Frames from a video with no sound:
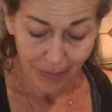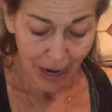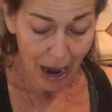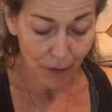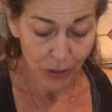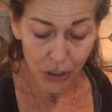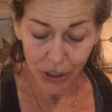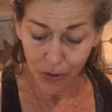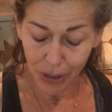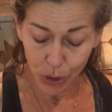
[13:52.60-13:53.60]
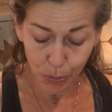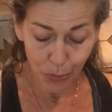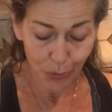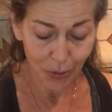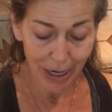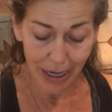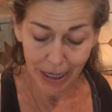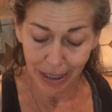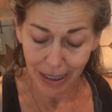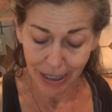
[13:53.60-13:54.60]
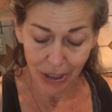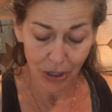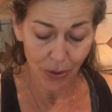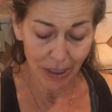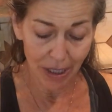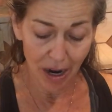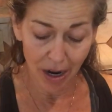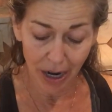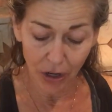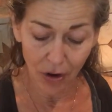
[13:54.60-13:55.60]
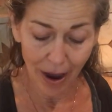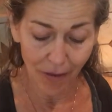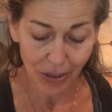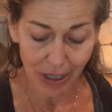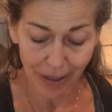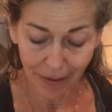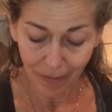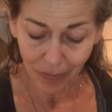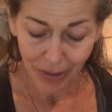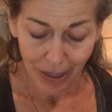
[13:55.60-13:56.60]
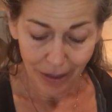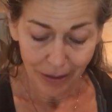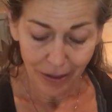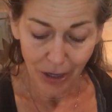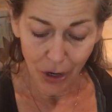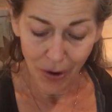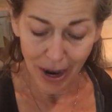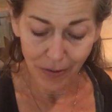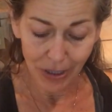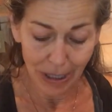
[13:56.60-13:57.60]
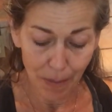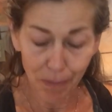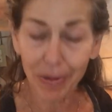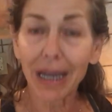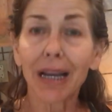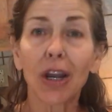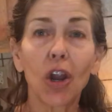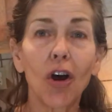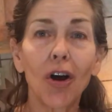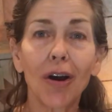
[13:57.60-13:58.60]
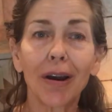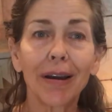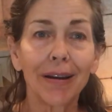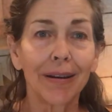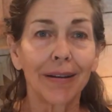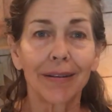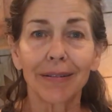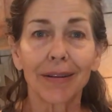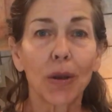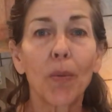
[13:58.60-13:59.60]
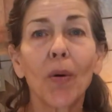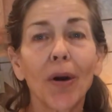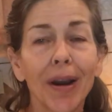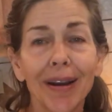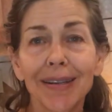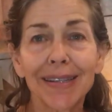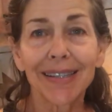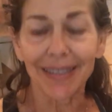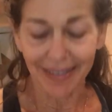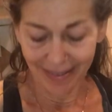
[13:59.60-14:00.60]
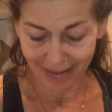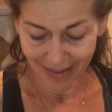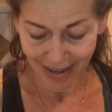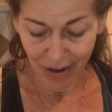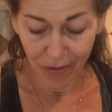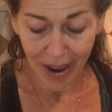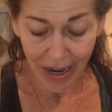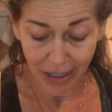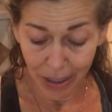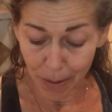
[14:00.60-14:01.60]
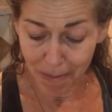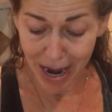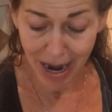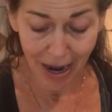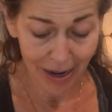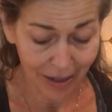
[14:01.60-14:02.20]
have to do. It's pretty easy. So it's not like you have to, you know, have some big, long, laborious event to make